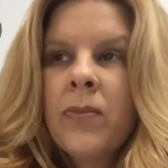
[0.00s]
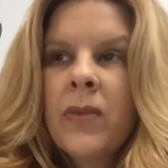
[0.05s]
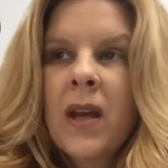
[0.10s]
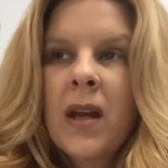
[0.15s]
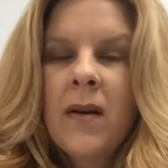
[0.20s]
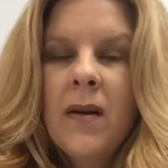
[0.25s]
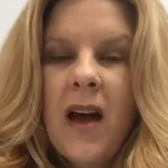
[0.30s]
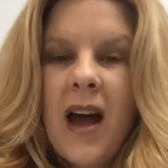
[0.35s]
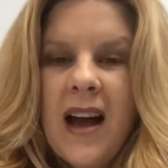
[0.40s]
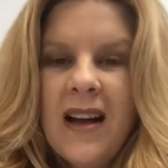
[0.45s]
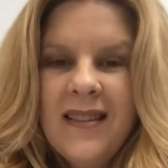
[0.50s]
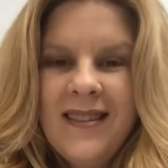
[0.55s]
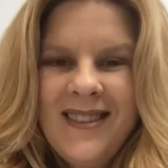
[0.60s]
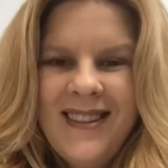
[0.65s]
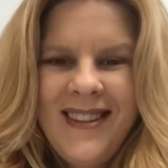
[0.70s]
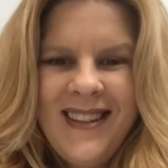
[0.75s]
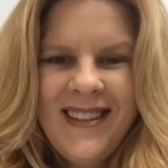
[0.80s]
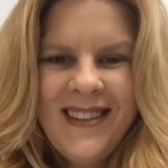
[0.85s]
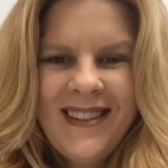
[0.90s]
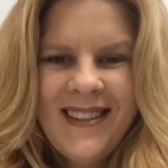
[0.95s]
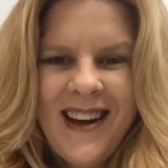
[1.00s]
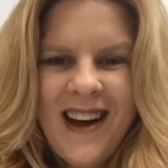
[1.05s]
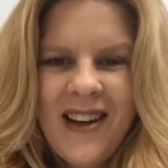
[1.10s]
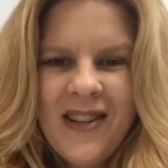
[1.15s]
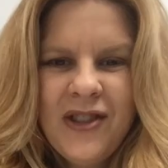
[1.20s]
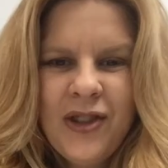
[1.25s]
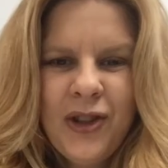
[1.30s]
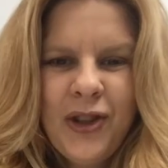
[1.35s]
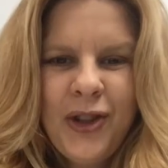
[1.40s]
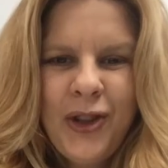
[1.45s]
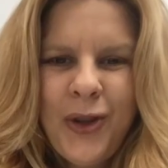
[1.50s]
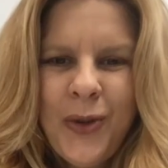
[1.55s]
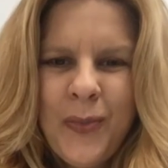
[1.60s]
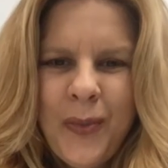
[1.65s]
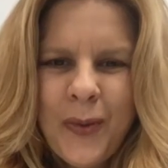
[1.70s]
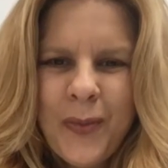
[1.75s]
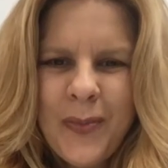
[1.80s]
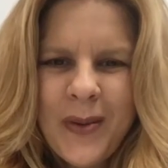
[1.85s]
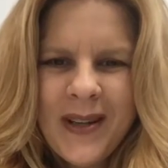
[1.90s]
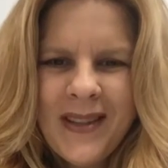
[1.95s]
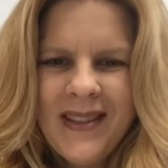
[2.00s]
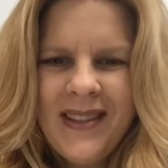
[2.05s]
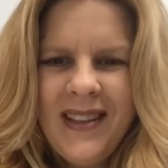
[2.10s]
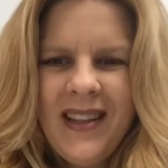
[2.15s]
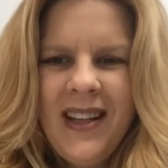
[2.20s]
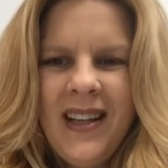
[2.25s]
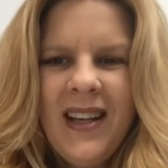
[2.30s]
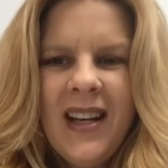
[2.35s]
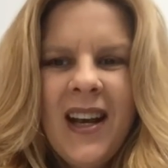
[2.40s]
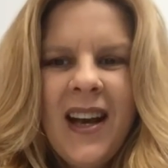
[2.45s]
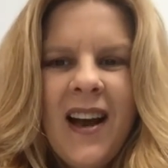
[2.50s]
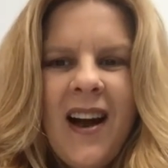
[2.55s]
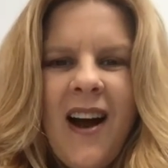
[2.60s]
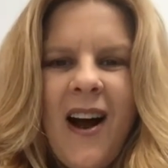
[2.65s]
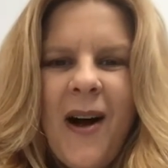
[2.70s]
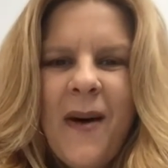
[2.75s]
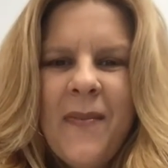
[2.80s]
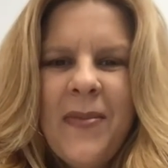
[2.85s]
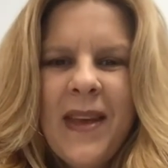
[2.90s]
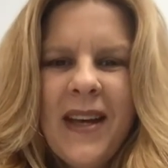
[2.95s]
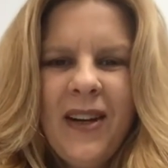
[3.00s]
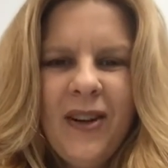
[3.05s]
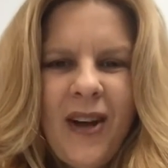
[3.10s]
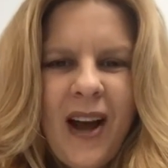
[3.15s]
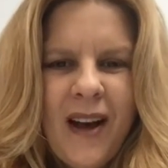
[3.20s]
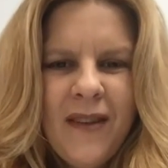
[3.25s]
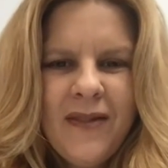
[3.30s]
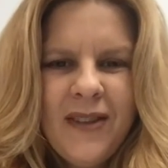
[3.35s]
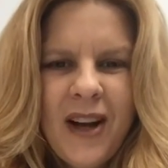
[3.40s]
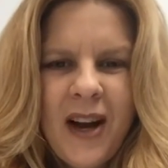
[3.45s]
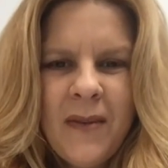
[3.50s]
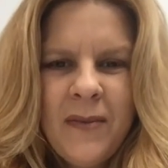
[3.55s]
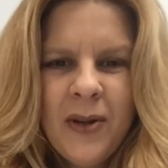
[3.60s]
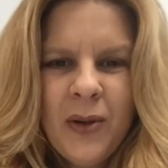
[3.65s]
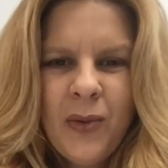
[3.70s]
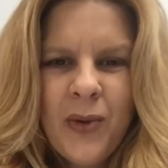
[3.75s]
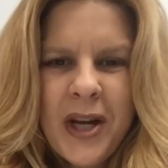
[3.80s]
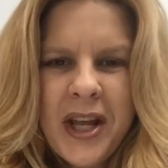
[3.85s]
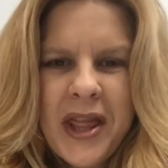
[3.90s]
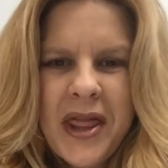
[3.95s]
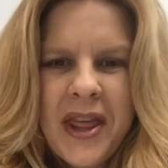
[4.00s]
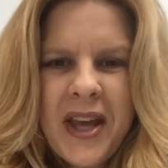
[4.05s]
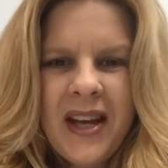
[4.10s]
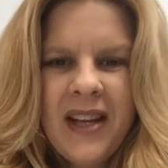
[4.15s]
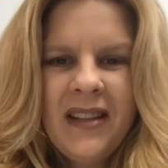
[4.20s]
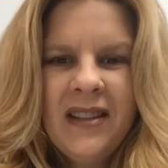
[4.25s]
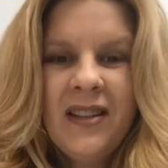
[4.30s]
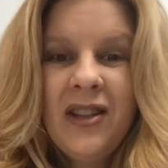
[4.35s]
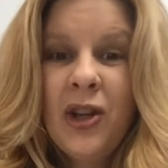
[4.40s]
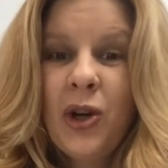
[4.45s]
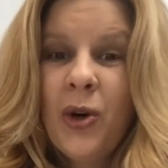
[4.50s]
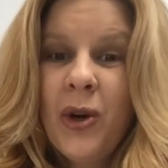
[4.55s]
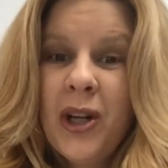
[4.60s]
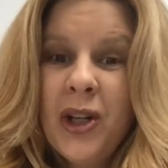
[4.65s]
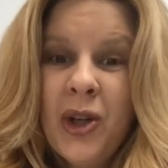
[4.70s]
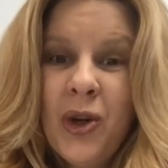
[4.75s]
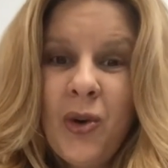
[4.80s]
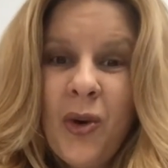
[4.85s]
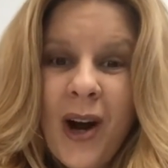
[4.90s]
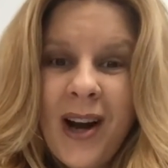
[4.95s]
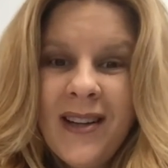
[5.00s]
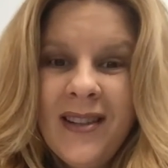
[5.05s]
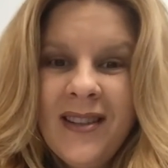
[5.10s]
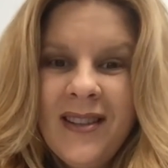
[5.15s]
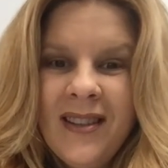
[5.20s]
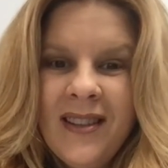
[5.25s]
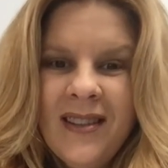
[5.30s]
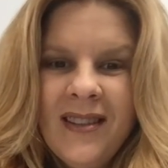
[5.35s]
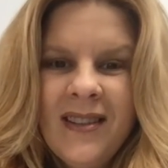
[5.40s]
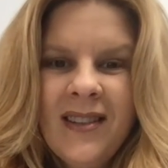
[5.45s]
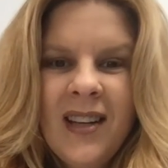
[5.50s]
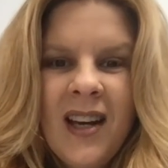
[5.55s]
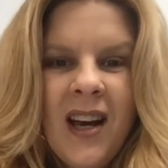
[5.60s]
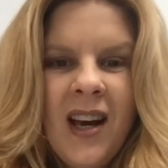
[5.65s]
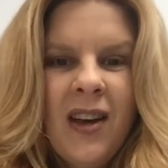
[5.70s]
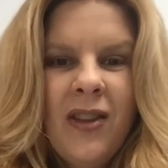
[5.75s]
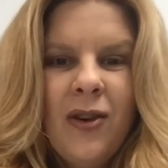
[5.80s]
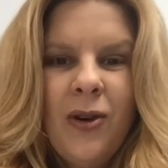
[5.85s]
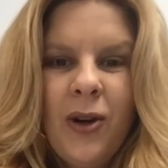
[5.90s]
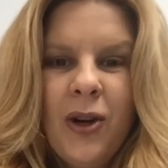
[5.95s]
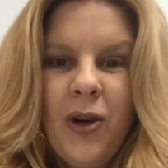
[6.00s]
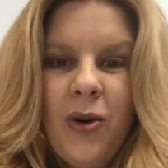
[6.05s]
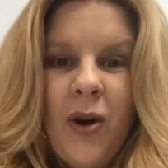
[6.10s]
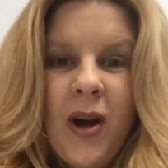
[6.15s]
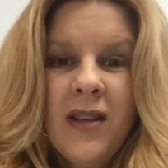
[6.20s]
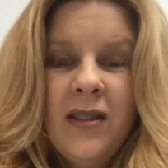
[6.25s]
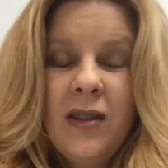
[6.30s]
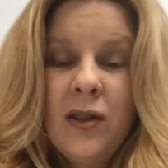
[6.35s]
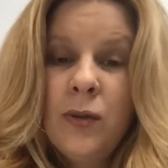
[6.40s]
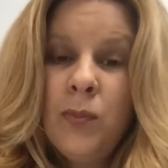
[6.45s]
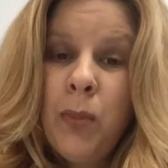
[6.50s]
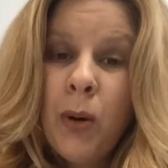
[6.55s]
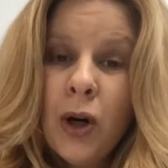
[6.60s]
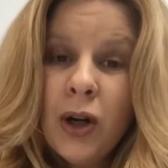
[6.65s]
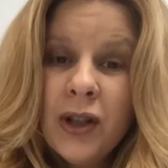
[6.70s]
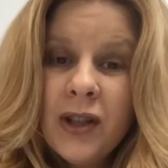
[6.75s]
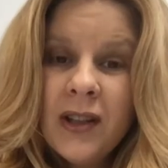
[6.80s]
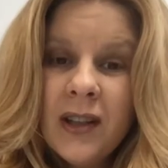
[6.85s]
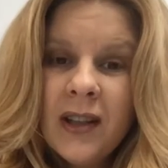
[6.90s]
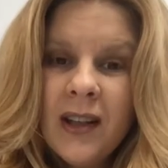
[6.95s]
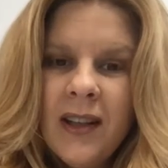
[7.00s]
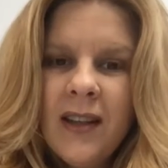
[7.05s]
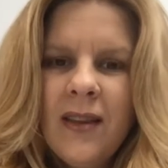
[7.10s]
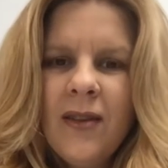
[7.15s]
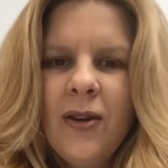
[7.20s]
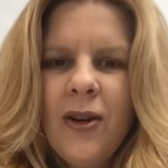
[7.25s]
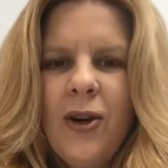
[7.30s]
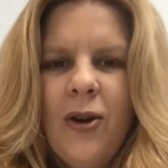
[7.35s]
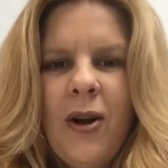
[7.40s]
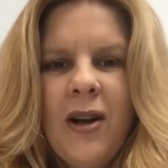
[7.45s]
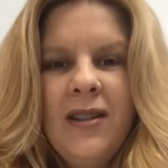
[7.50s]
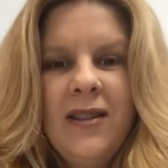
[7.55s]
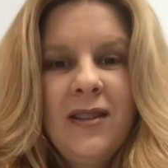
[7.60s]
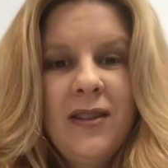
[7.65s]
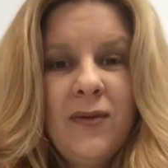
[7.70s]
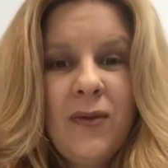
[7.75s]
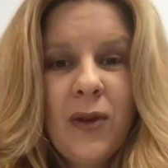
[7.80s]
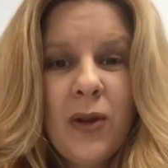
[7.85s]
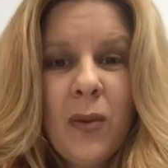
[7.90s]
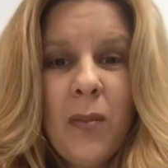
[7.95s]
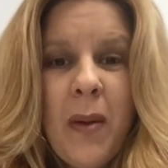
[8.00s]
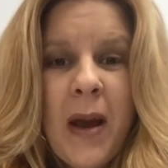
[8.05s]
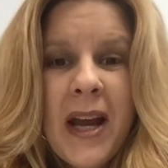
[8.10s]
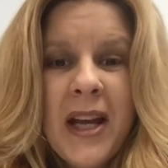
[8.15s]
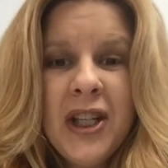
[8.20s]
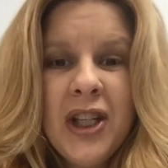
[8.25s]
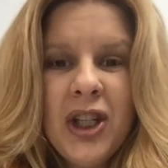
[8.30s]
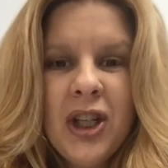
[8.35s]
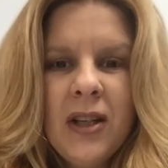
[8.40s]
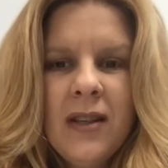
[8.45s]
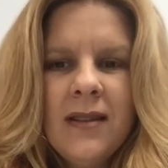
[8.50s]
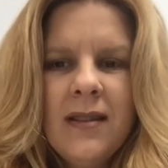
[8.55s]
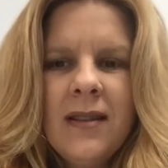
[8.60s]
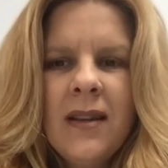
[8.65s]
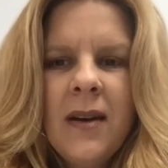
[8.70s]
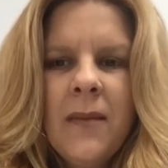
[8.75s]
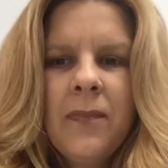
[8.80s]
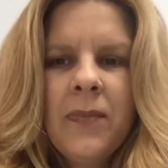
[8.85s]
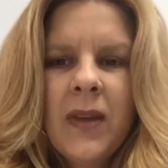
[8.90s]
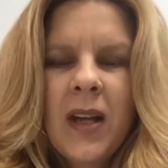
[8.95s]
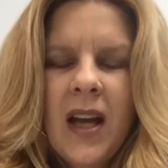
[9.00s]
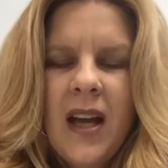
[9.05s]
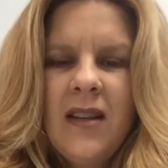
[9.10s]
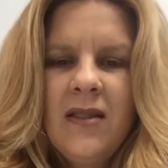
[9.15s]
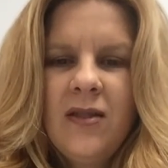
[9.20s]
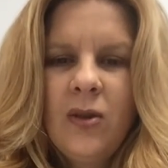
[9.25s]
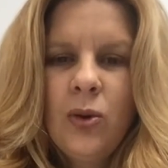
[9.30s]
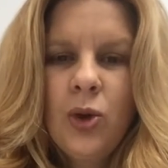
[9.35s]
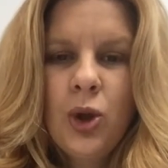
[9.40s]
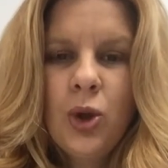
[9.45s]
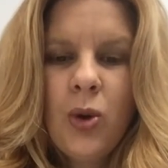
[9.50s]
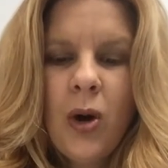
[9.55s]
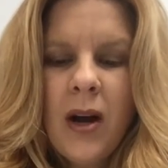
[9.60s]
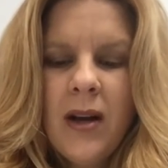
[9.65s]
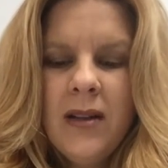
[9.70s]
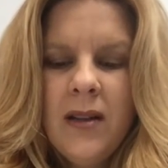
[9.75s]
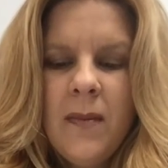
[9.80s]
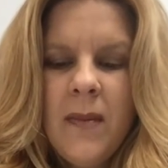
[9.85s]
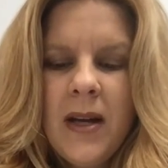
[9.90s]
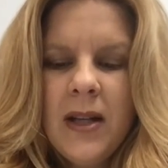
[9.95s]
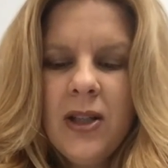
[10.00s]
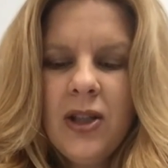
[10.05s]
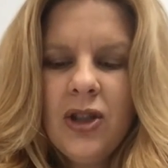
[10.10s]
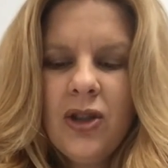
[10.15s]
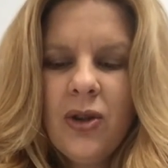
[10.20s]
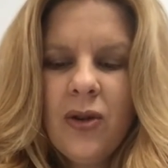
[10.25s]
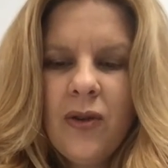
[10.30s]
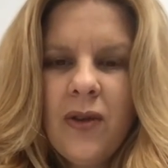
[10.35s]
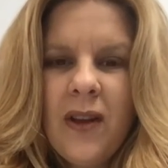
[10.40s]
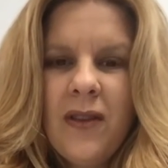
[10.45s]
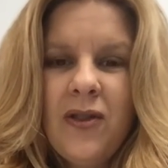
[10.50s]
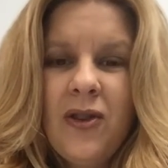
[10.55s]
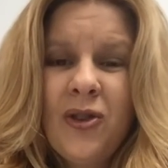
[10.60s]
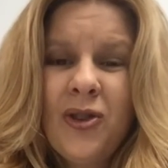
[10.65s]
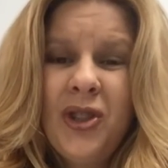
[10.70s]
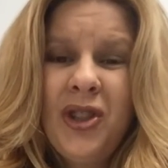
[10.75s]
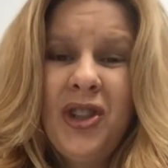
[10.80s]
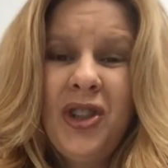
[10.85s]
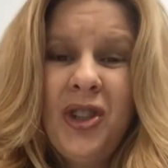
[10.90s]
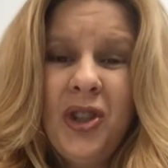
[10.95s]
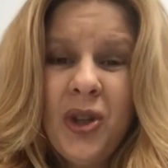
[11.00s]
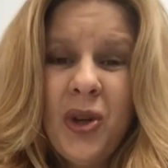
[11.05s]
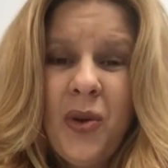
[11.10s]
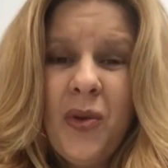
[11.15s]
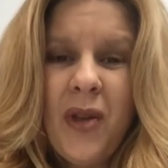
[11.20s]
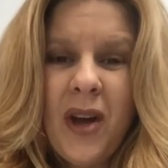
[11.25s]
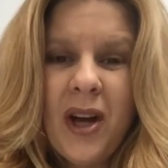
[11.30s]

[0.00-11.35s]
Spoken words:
as these guys are super busy. They don't have time to read things. They're in crisis. They're in crisis personally. They're in crisis for their patients. And so trying to make sure that there's still that